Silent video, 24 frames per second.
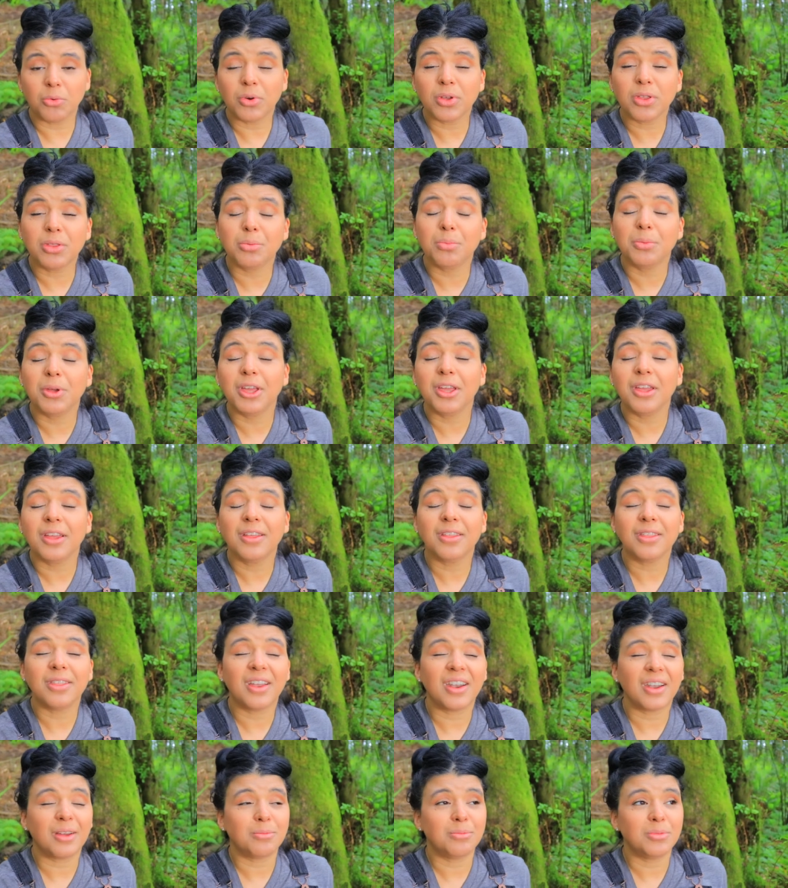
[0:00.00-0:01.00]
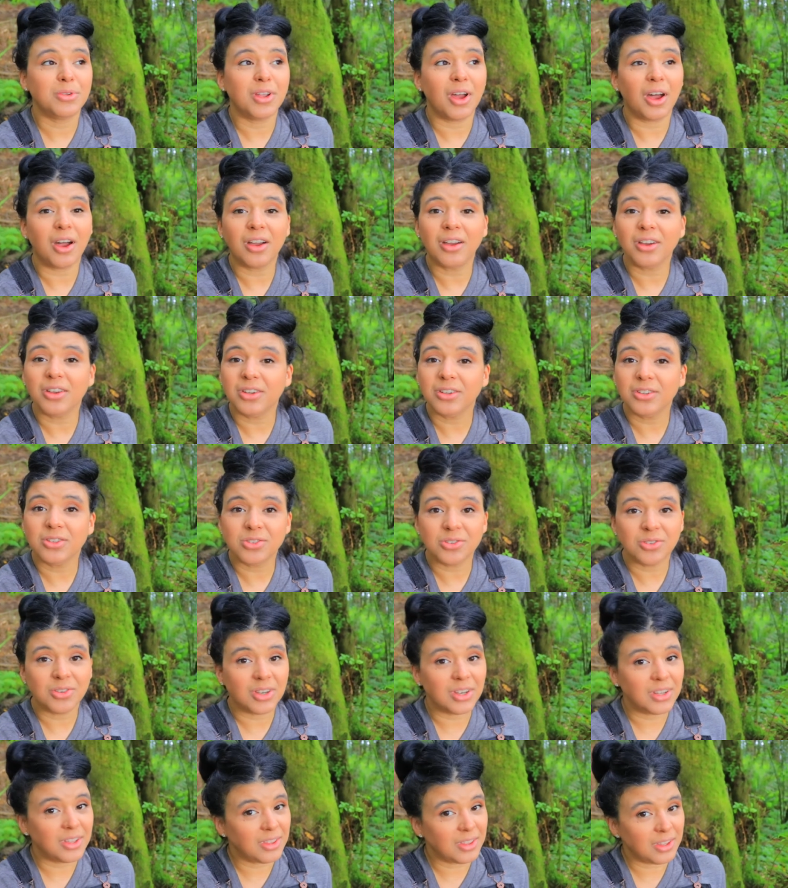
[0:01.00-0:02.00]
with me, that I'm not going to do
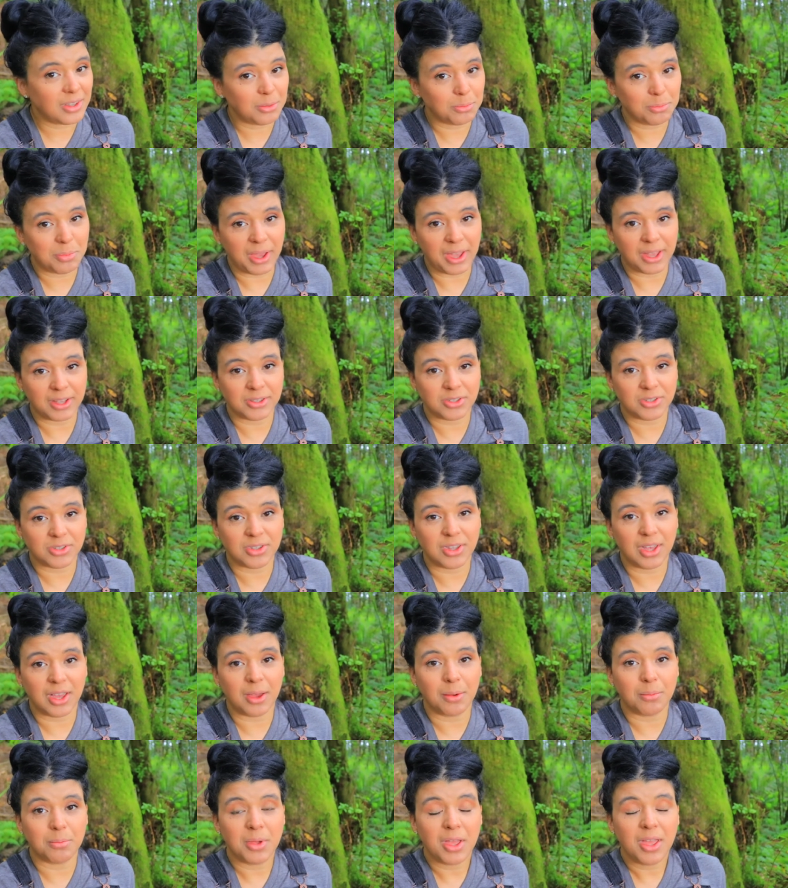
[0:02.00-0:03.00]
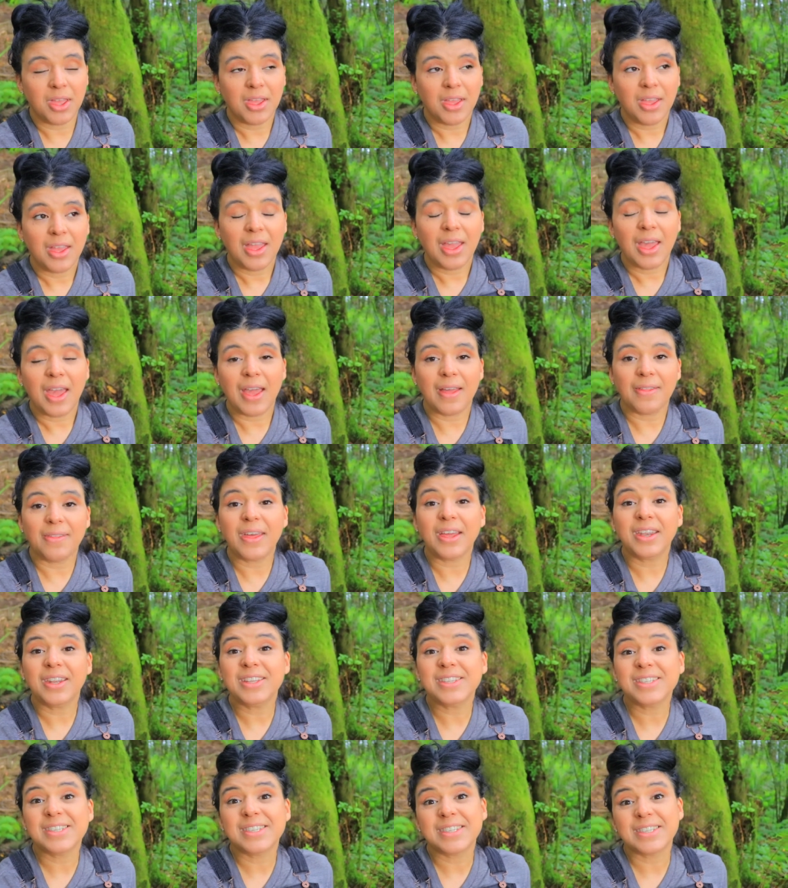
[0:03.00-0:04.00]
anything bad to them, and that
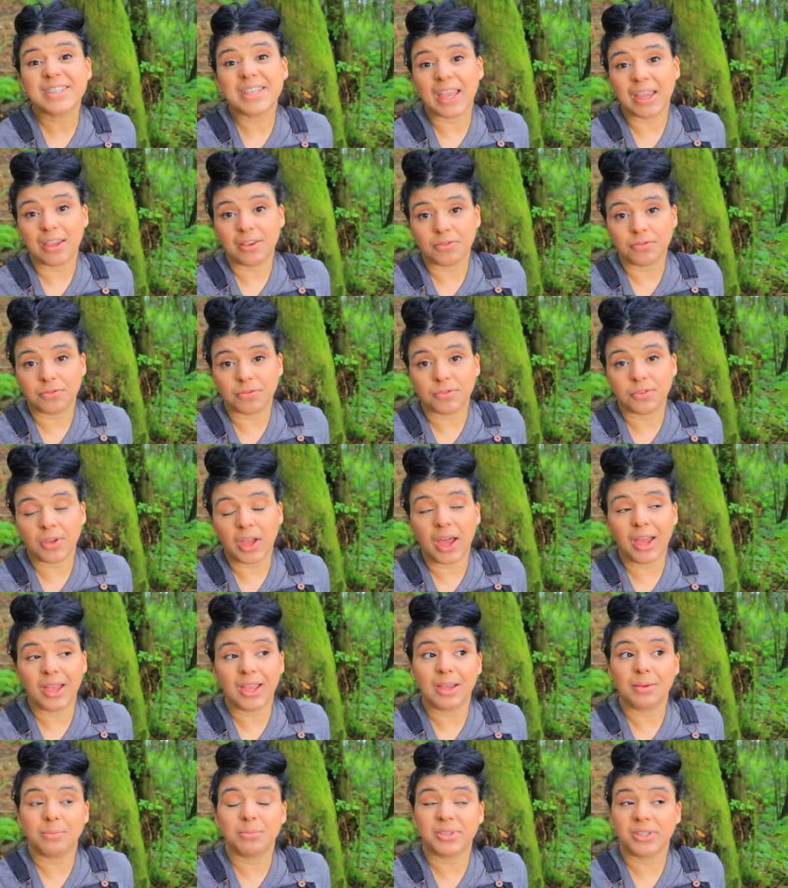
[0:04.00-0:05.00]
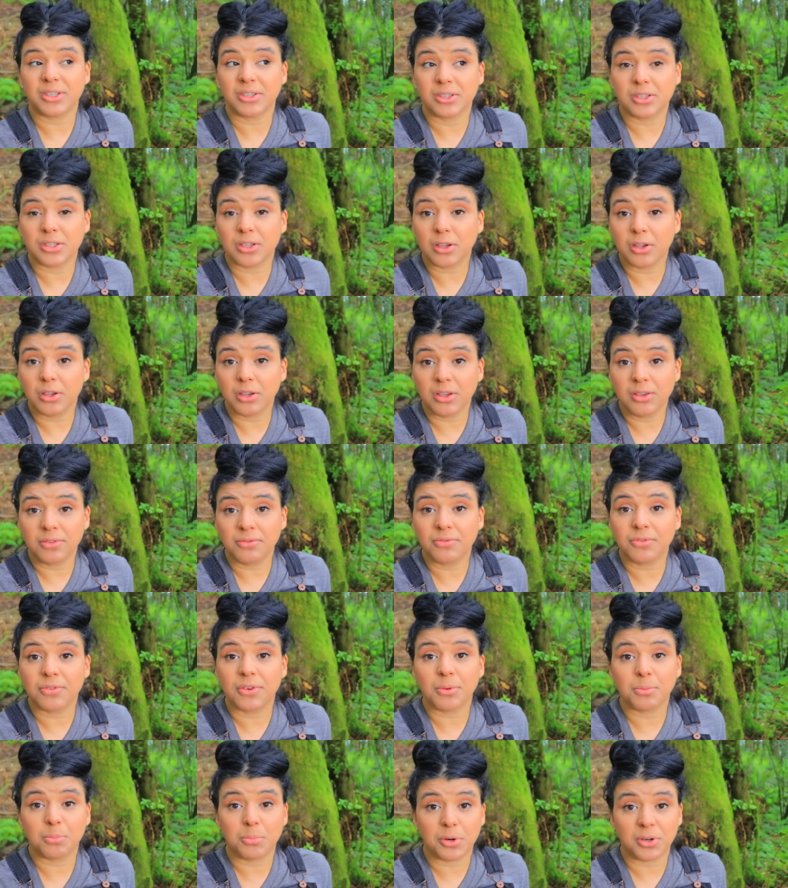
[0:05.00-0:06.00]
is safe. I am a
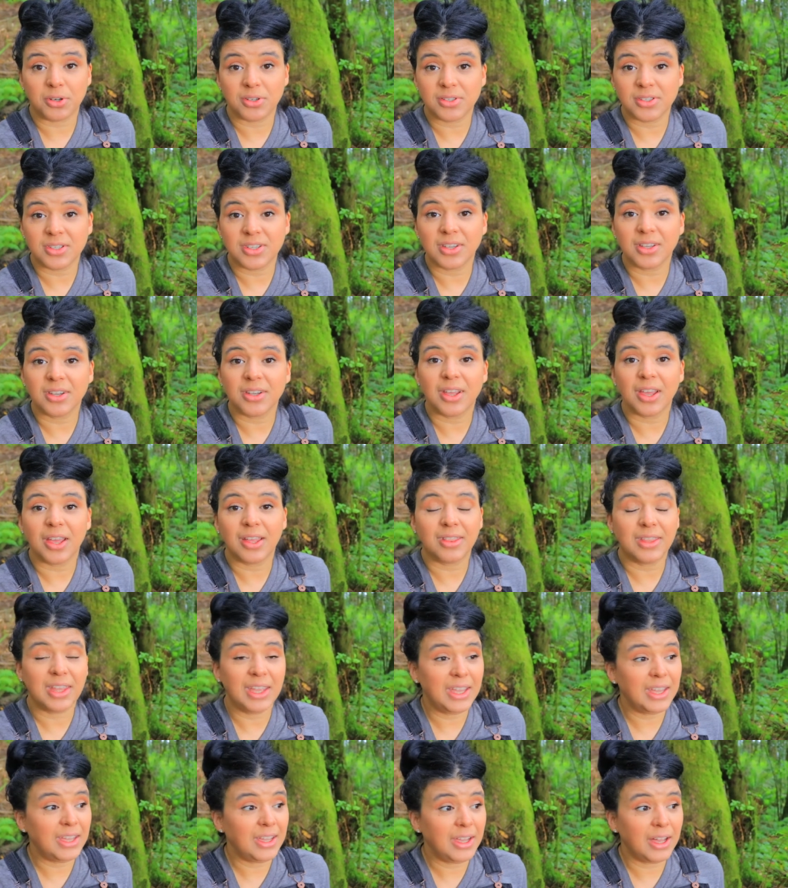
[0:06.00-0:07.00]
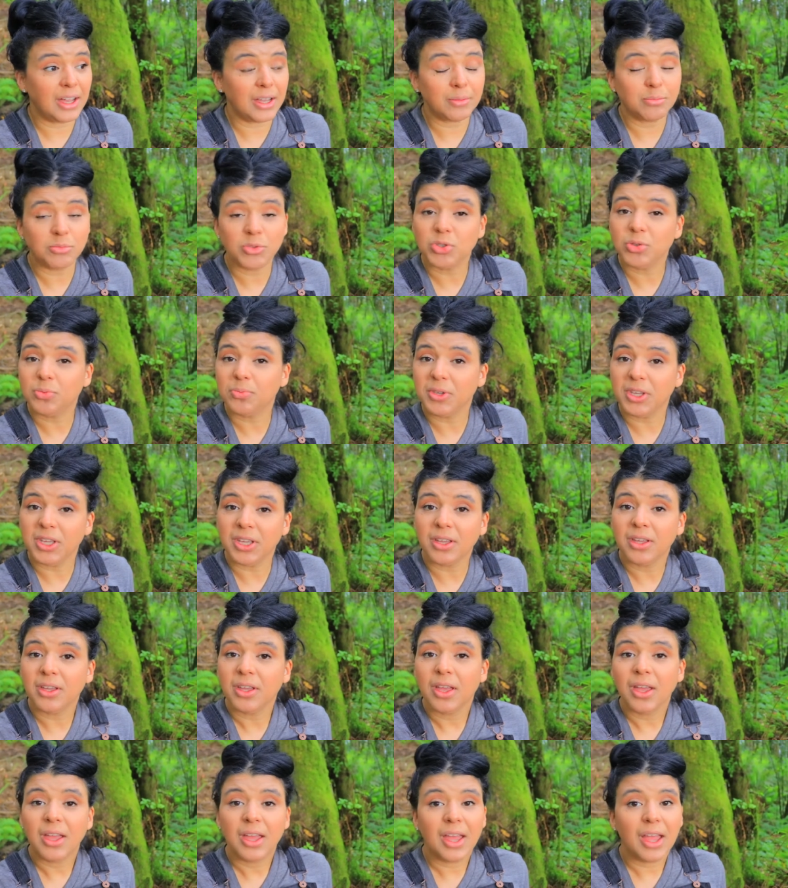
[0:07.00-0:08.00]
safe person and they can come to me
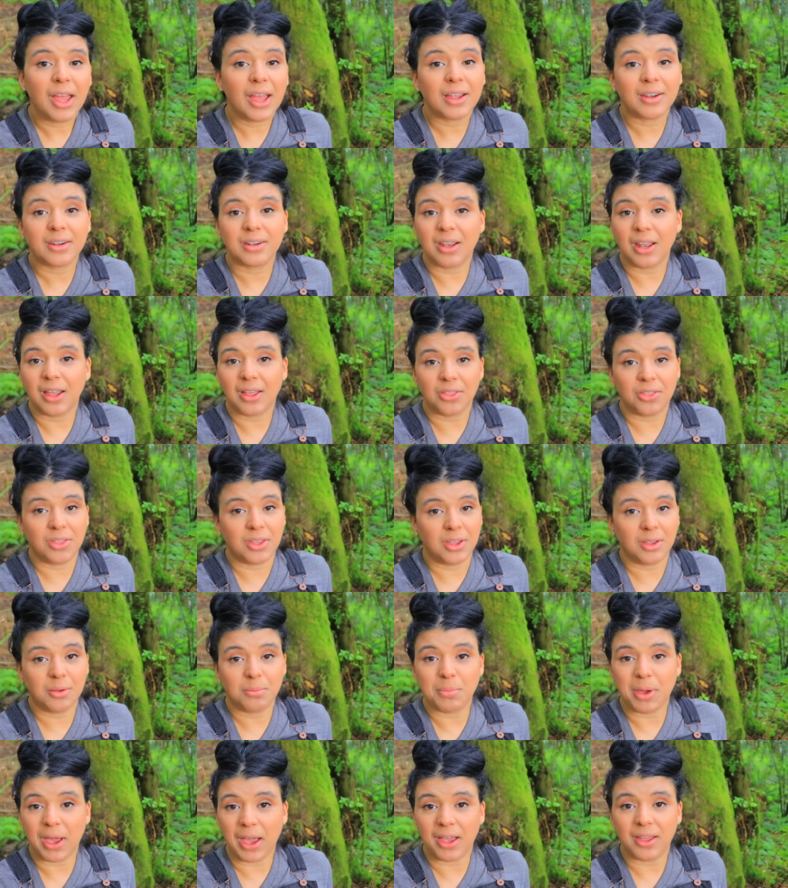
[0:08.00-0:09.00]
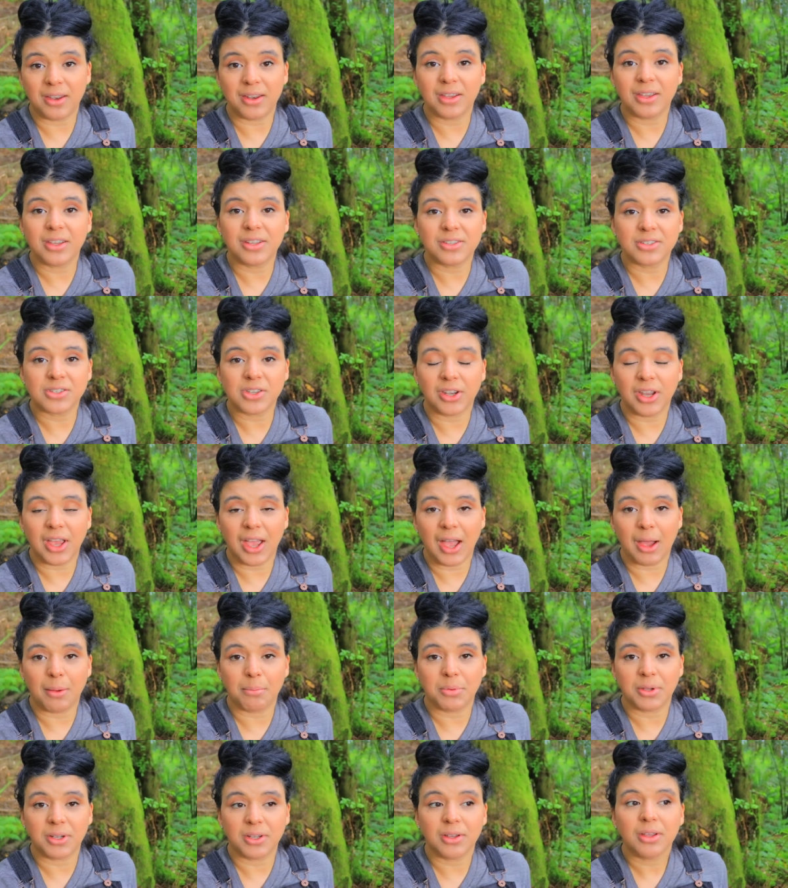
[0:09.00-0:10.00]
and nothing bad is going to
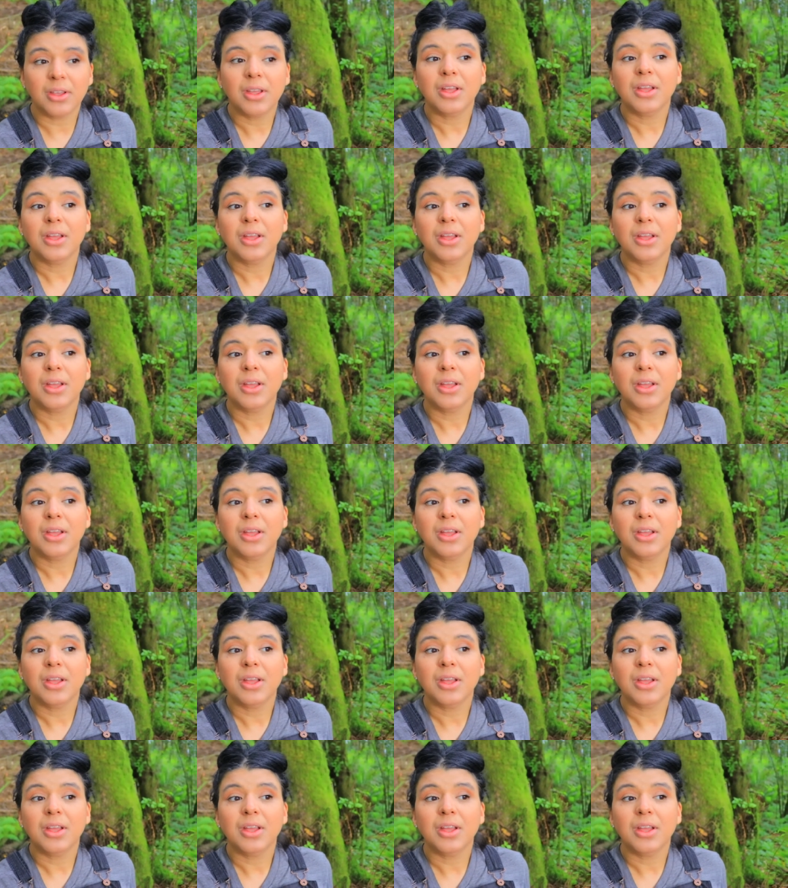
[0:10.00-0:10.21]
happen.